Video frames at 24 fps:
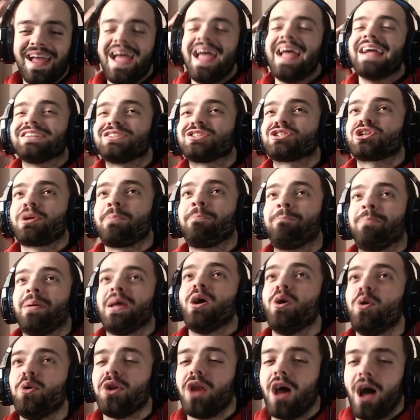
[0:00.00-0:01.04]
It's just a
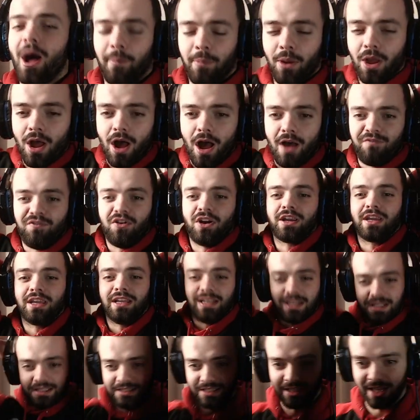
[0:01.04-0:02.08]
build-up. I
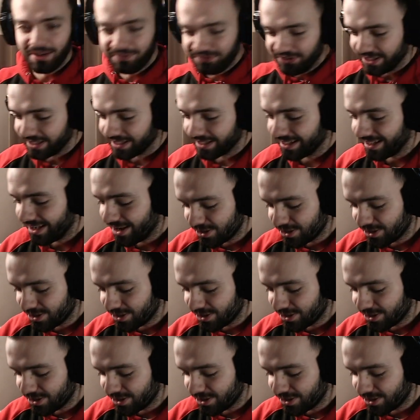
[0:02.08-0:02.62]
fucking love it.